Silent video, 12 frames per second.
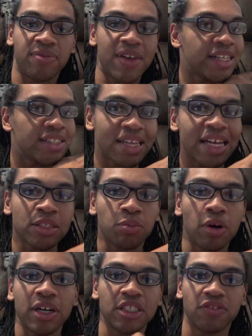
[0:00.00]
That's
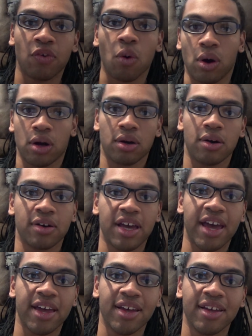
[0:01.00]
what it's for,
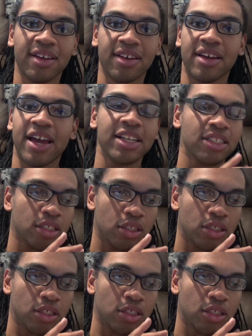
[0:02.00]
okay? It's